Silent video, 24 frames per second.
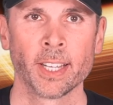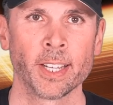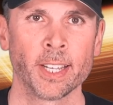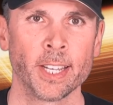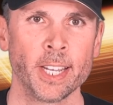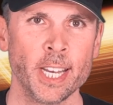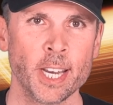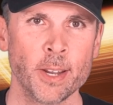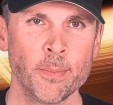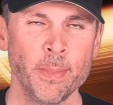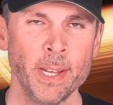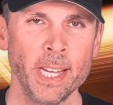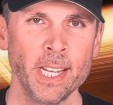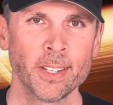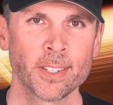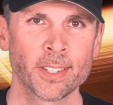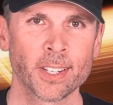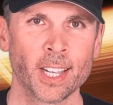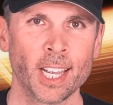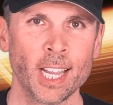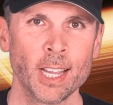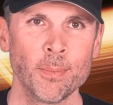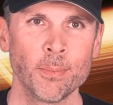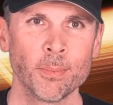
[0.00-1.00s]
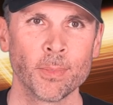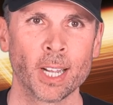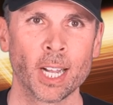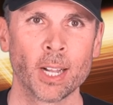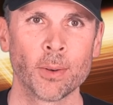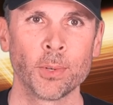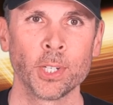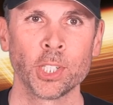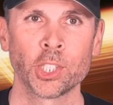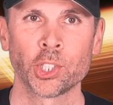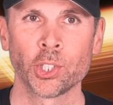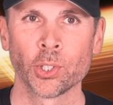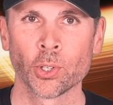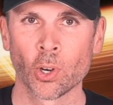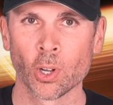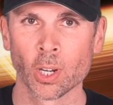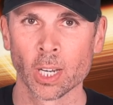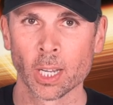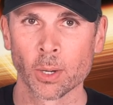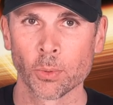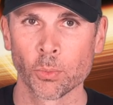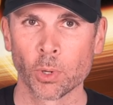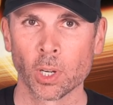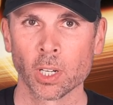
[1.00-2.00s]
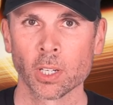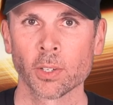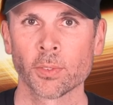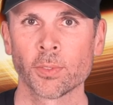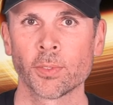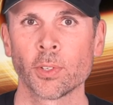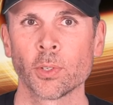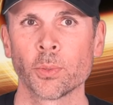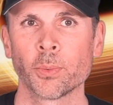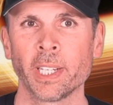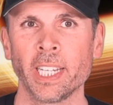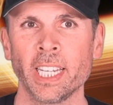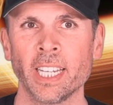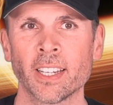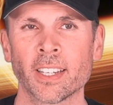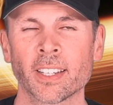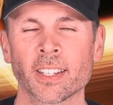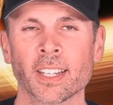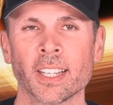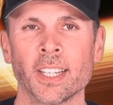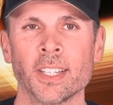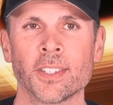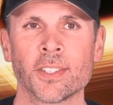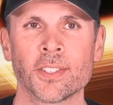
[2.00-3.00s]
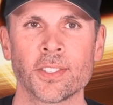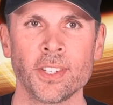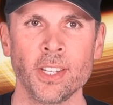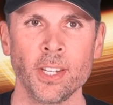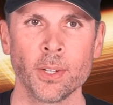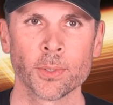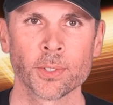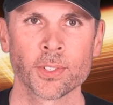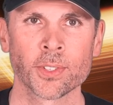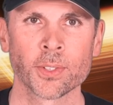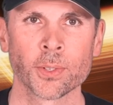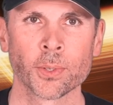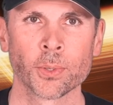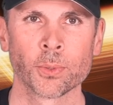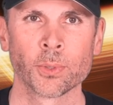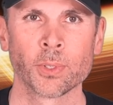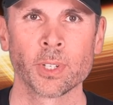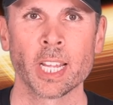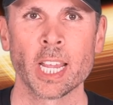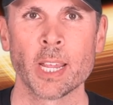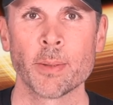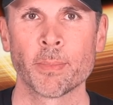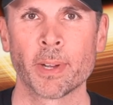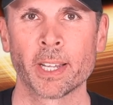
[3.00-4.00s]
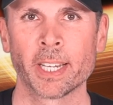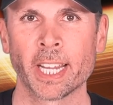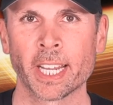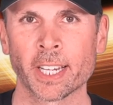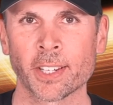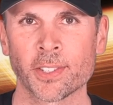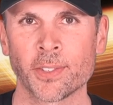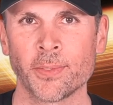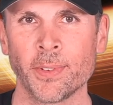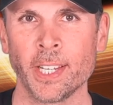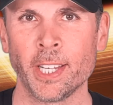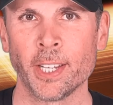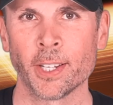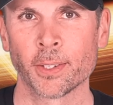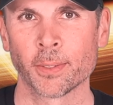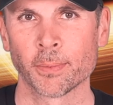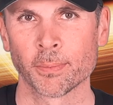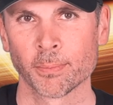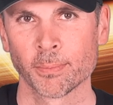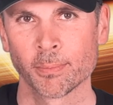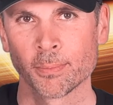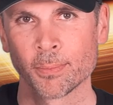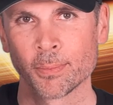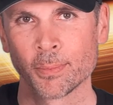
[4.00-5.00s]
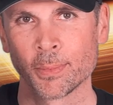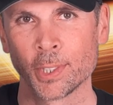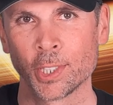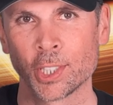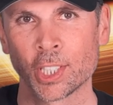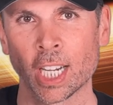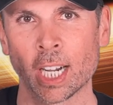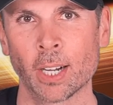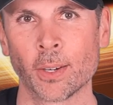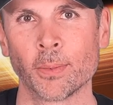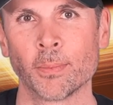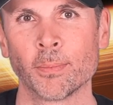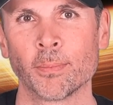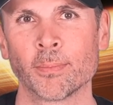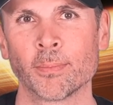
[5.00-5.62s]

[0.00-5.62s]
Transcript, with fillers: In the meantime, I wish you all a wonderful week and see you soon in my next video. Ciao!